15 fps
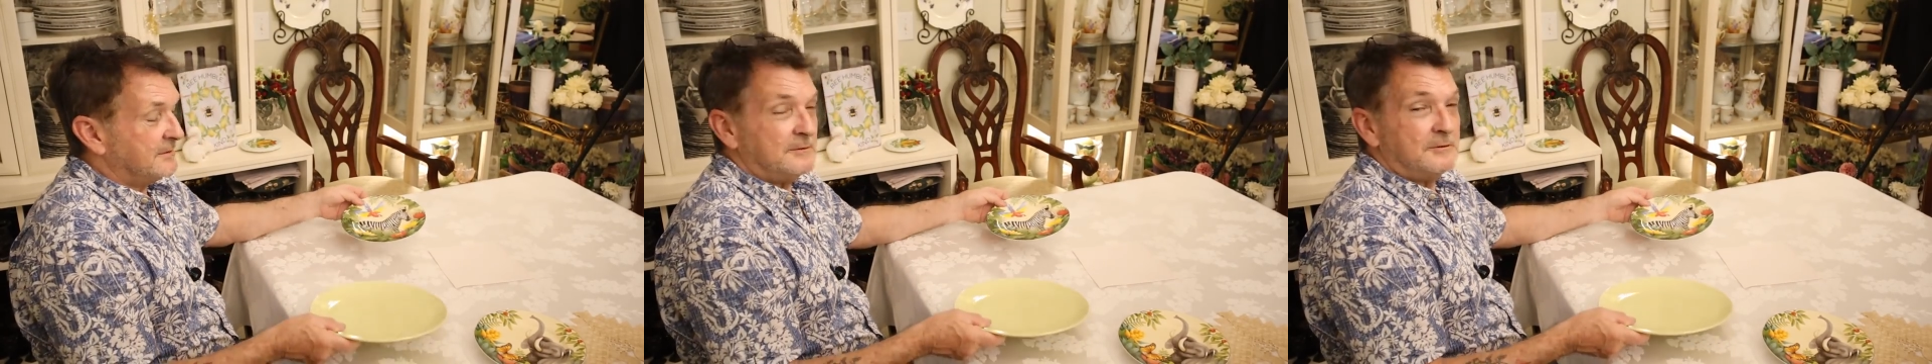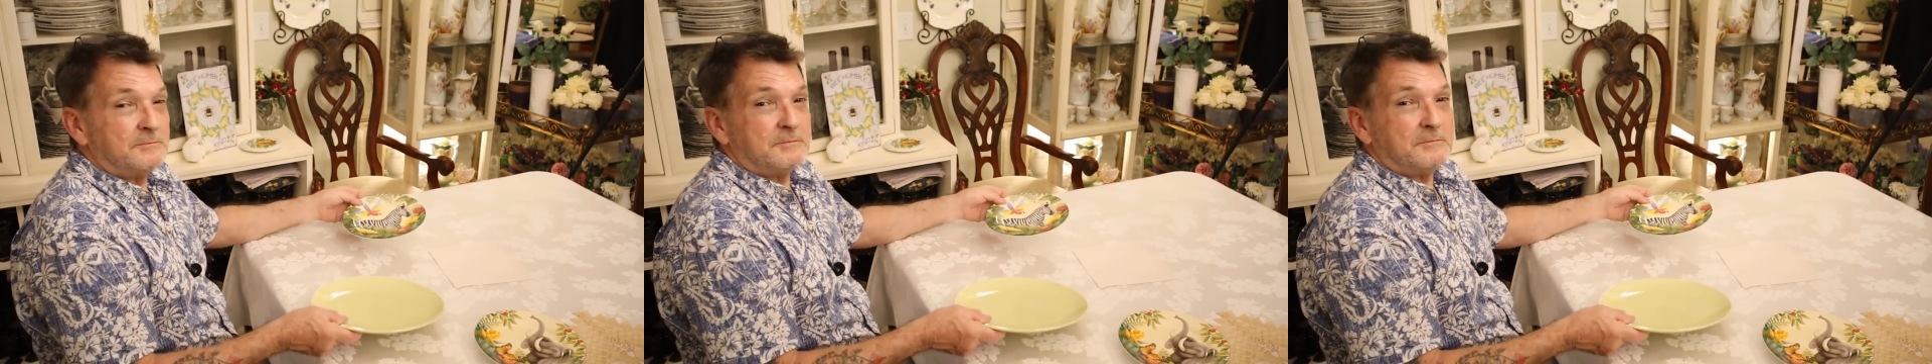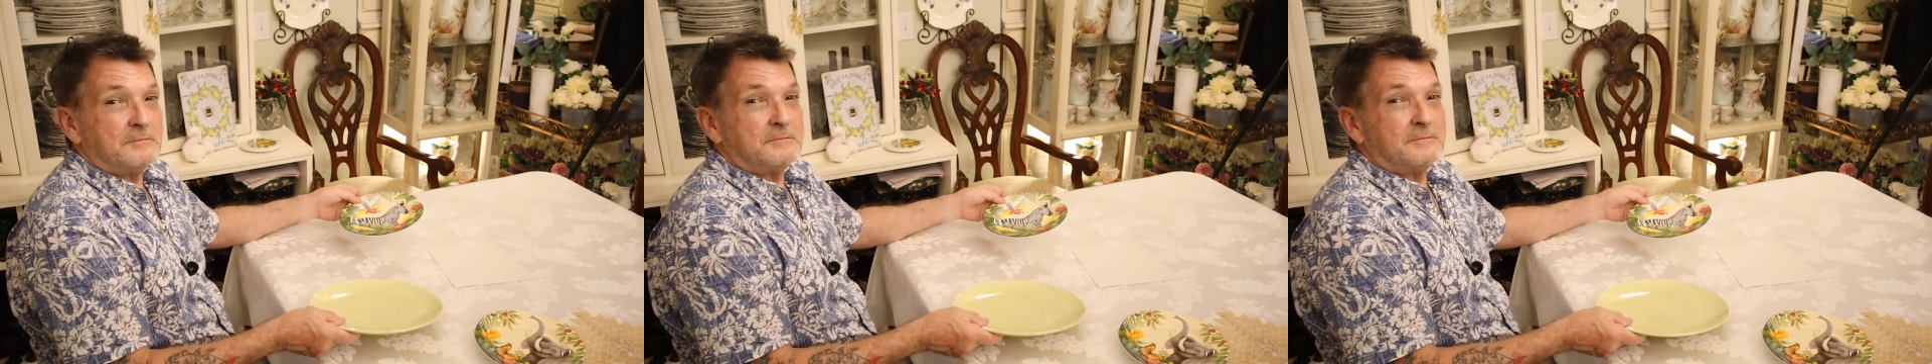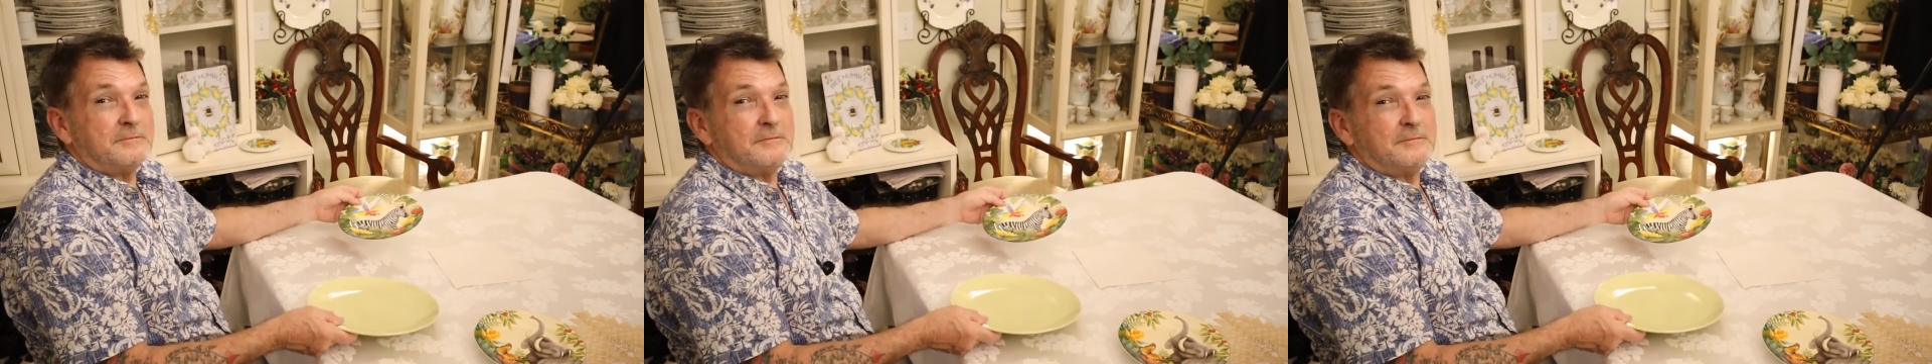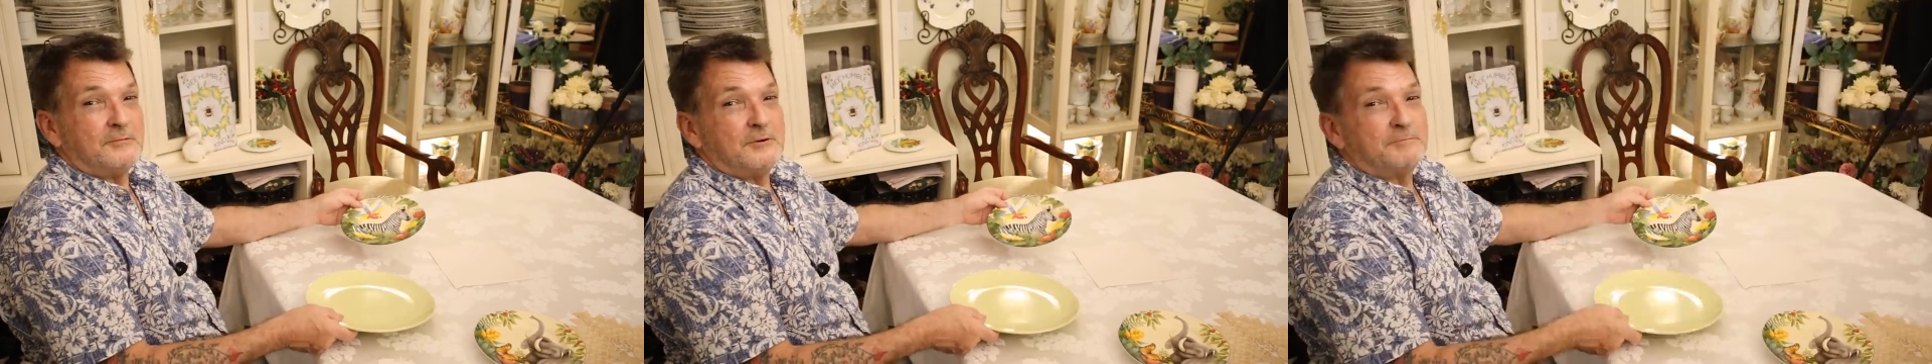Whoop,
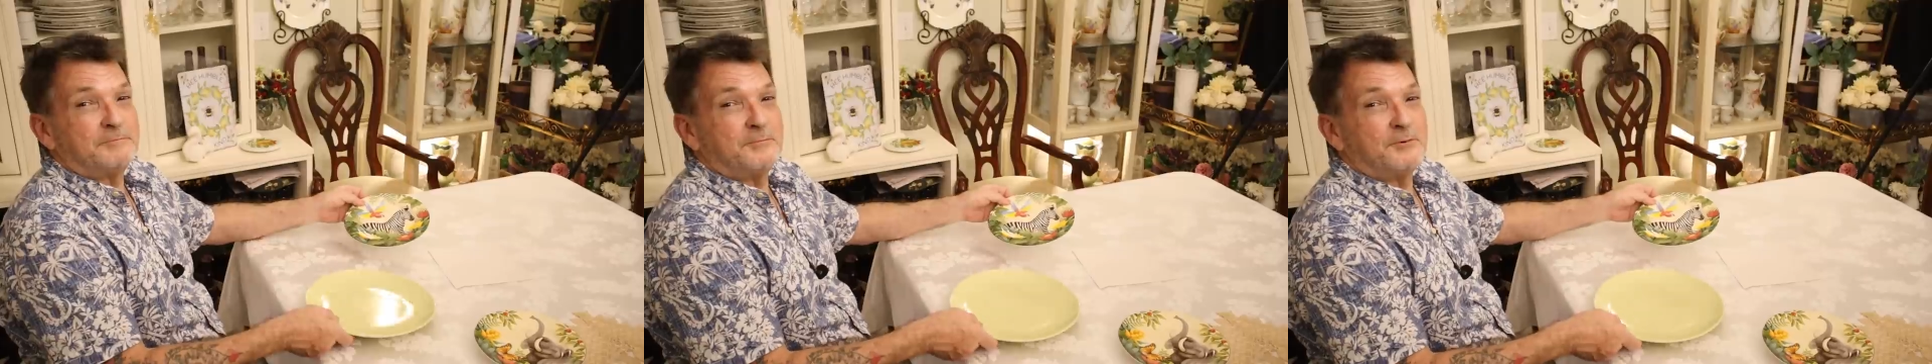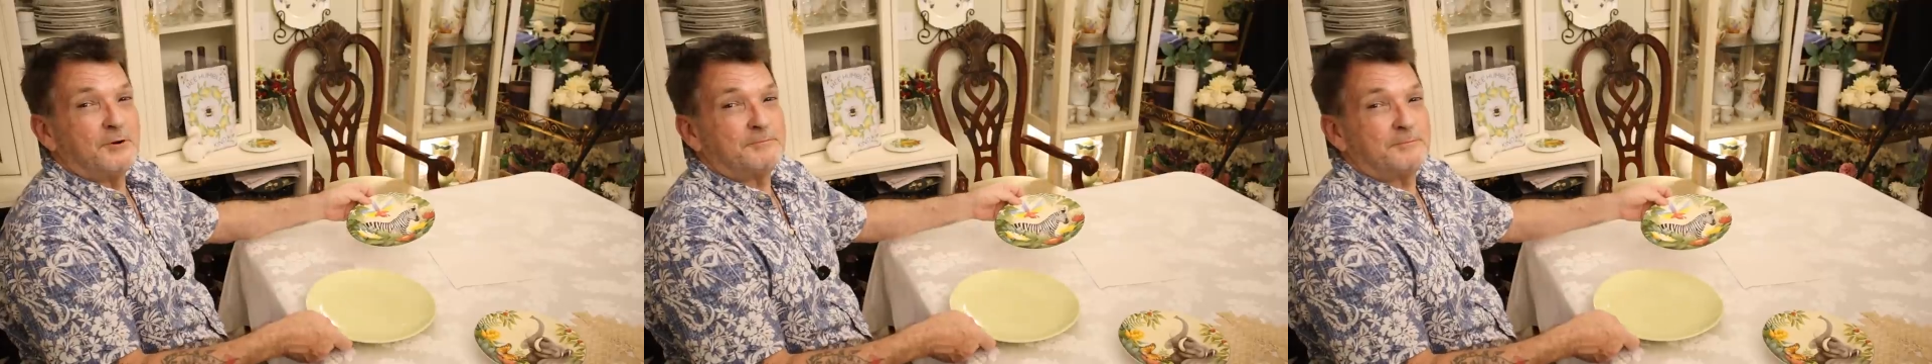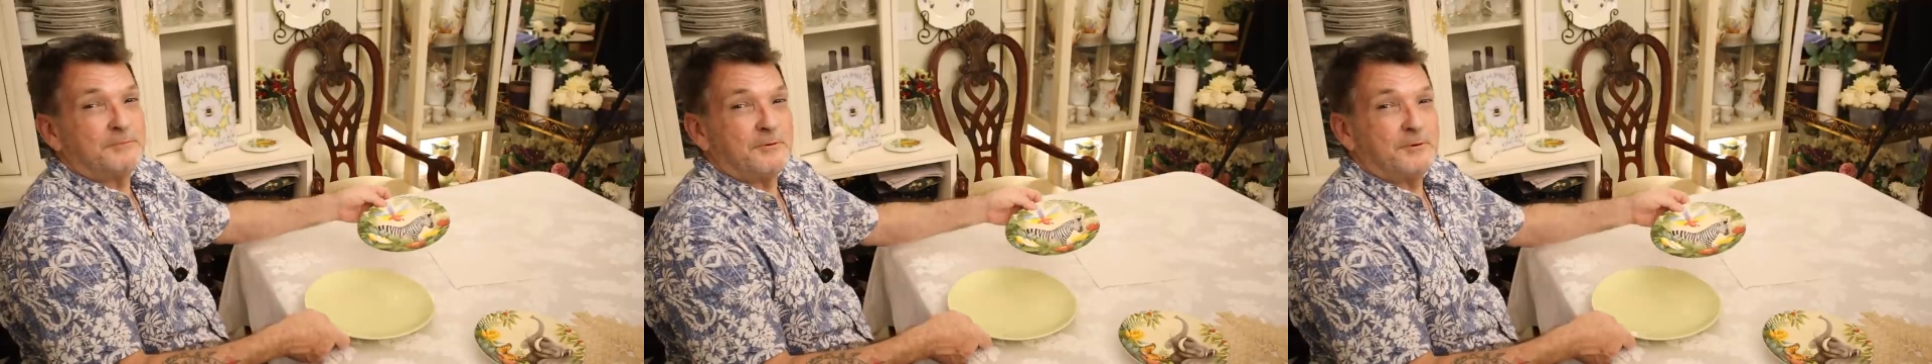whoop, whoop,